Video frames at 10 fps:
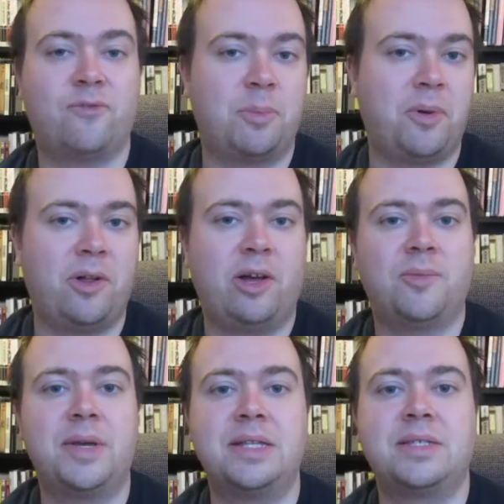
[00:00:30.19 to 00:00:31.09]
football
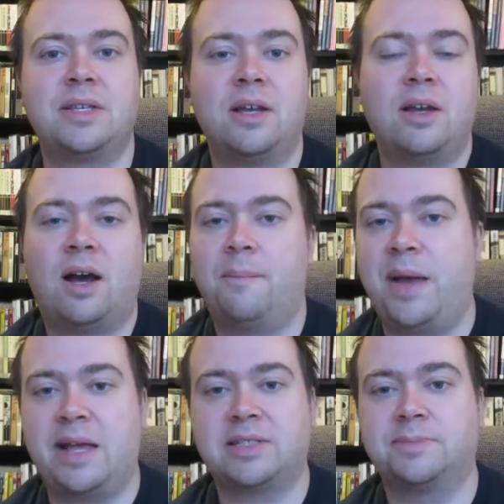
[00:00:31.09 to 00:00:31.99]
helmets,
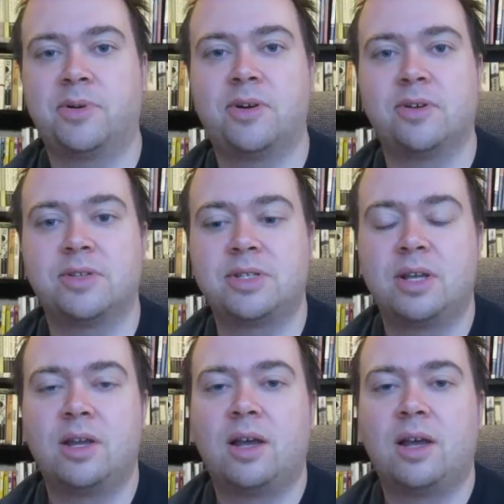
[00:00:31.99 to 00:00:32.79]
basketballs.